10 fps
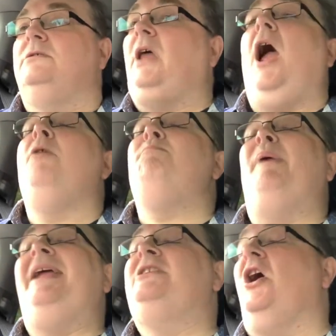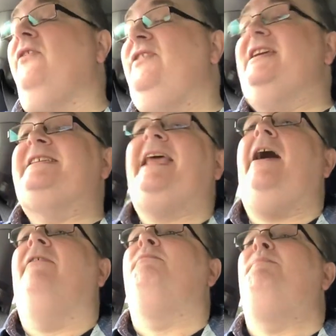Don't bend over
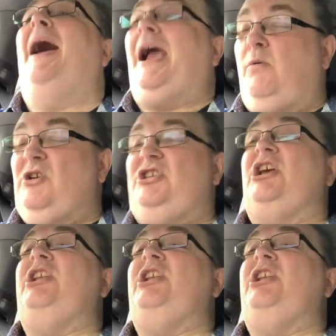yourself backwards, you